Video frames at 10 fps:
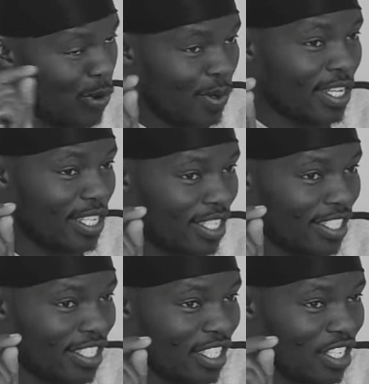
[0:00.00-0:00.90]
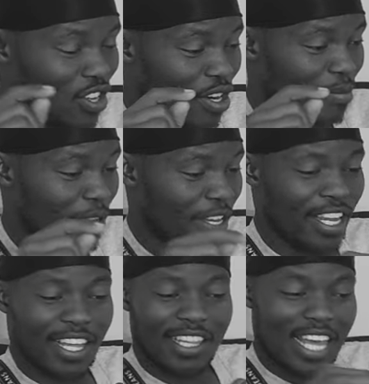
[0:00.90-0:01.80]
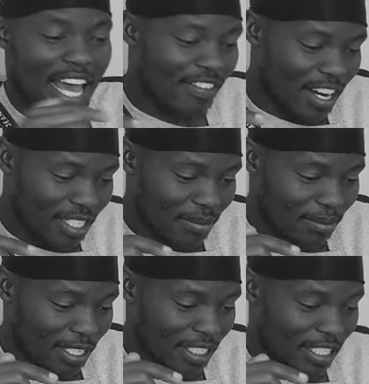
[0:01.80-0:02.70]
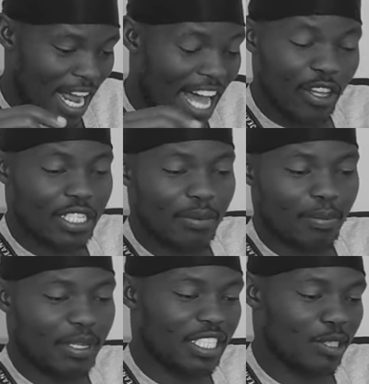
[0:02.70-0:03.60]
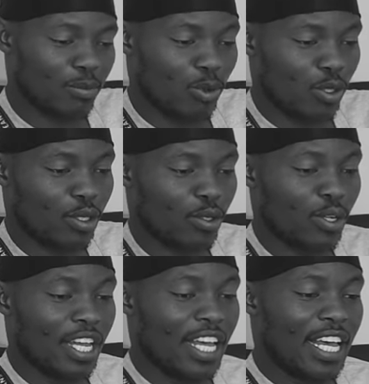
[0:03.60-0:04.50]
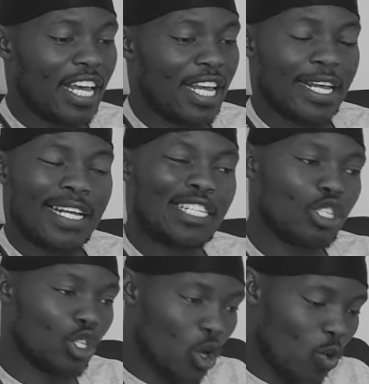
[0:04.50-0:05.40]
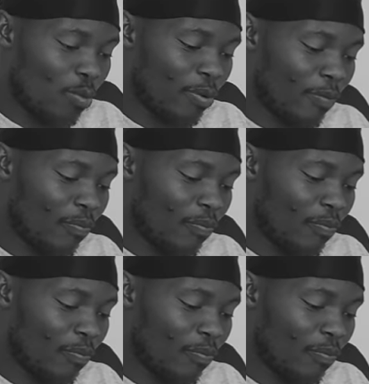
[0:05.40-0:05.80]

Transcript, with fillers: only. You know what I mean? The harassment, other the business model is dope.